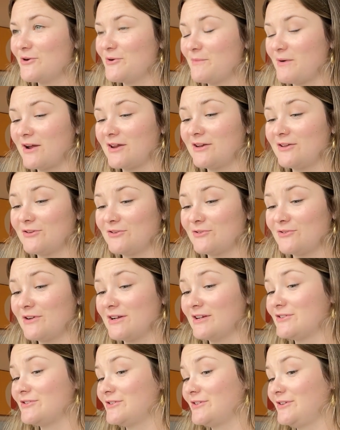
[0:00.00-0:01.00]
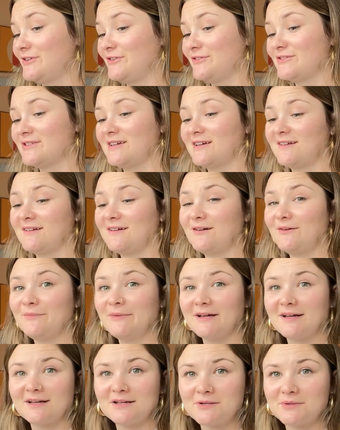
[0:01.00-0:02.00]
or your marketing director and you said, "Oh
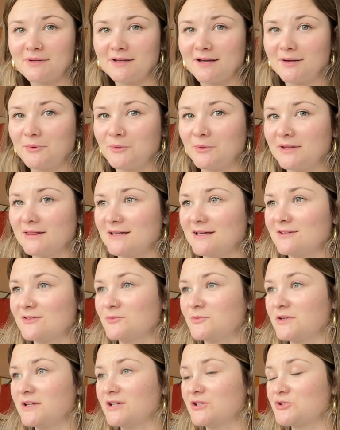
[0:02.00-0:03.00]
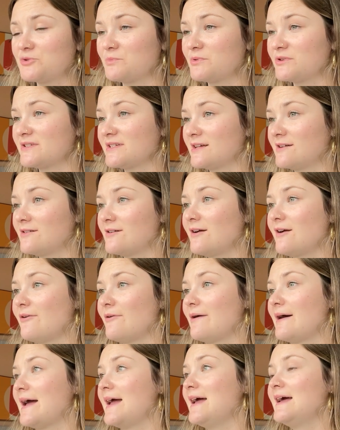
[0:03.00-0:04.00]
my gosh, we got 1,100%
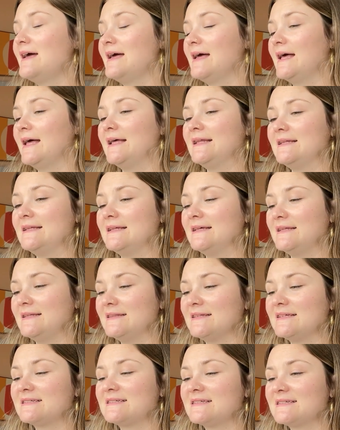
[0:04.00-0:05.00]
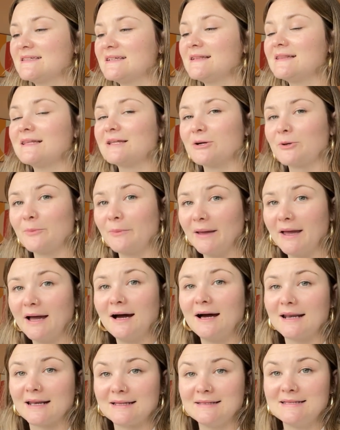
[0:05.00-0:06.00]
ROI." This is a little bit
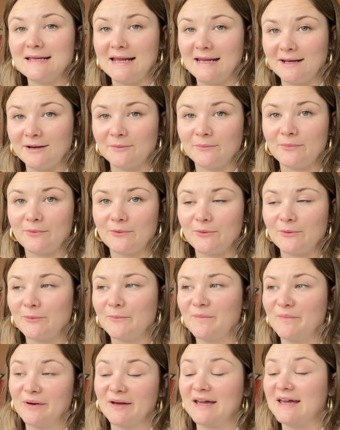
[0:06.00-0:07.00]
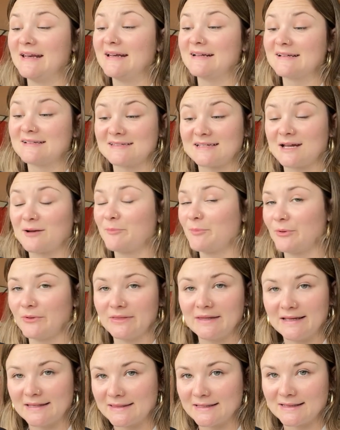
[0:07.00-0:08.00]
unattainable, but an example
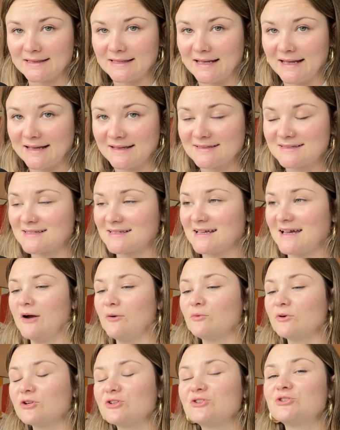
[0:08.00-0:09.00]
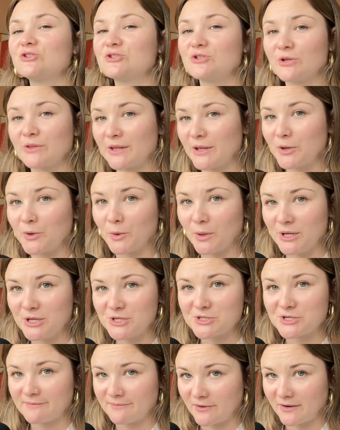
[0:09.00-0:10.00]
nonetheless. I wanted to show the
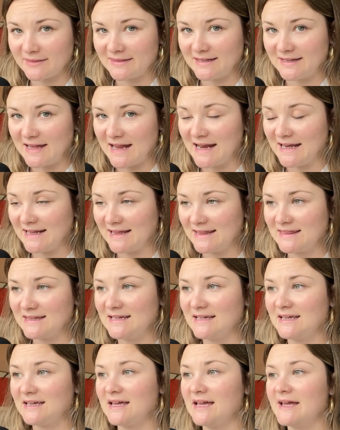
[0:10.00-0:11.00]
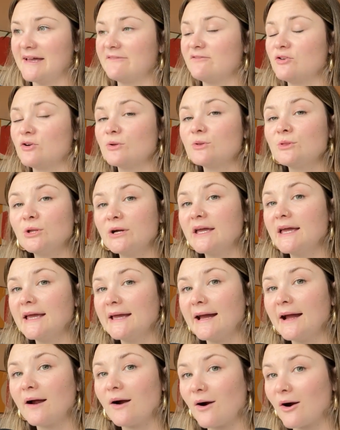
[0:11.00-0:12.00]
equation more than anything. If you're
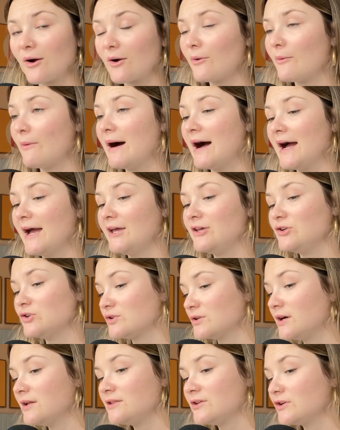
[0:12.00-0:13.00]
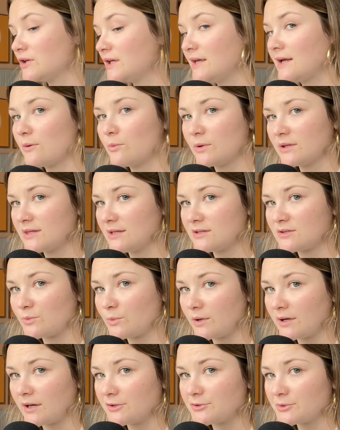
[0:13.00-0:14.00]
looking at ROI, you're not looking at
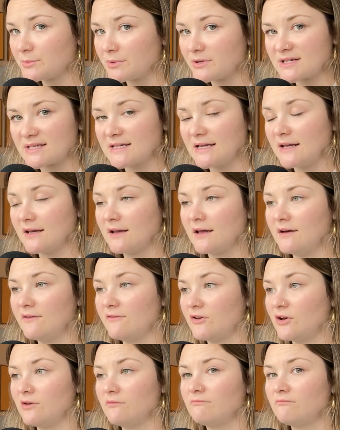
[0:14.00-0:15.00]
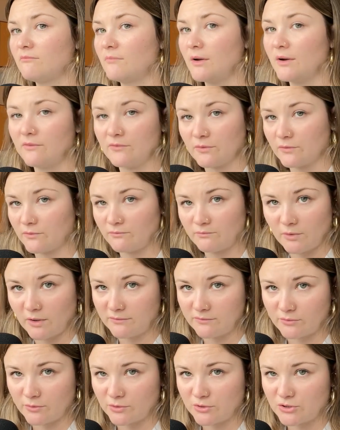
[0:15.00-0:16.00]
1,100% of
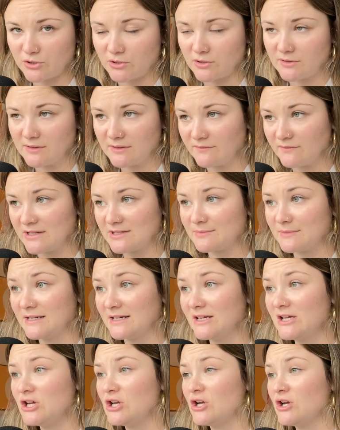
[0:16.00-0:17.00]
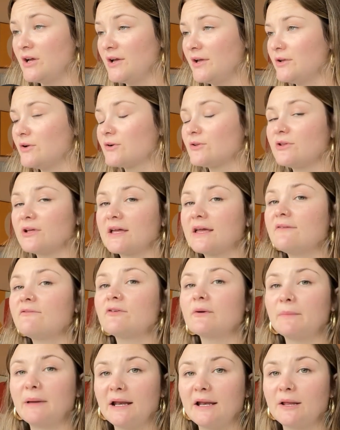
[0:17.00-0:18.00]
a return on investment. You're
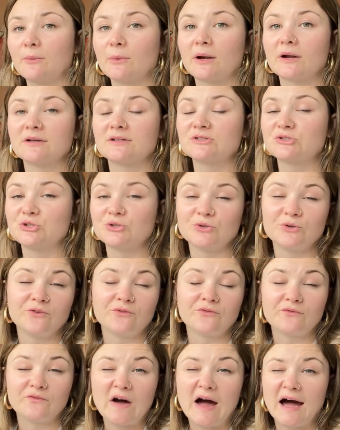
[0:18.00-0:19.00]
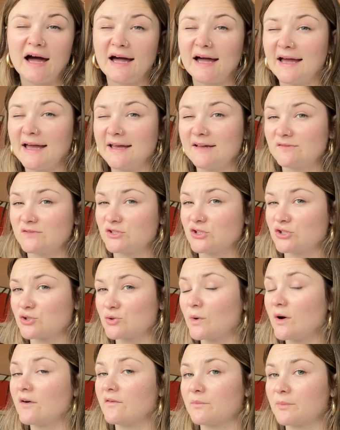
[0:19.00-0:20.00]
looking from anywhere to 5 to
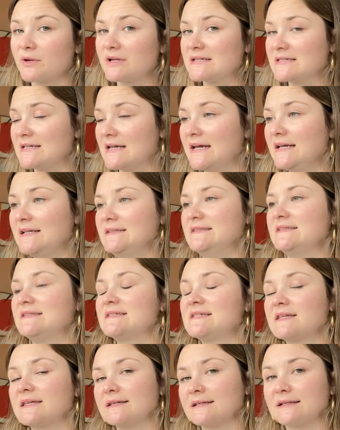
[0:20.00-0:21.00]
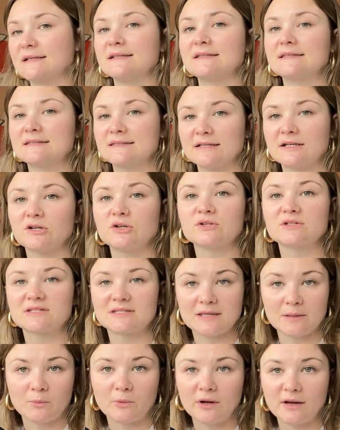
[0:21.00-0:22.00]
12% is still considered
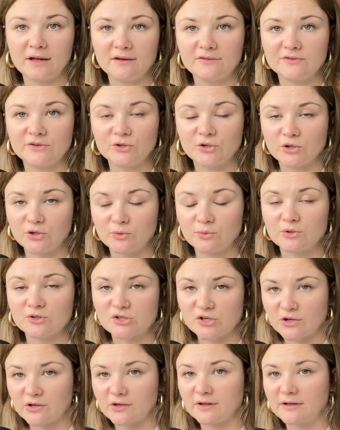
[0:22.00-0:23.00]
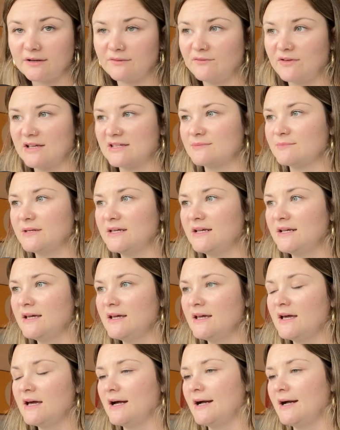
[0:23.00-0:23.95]
somewhat of a good return on investment.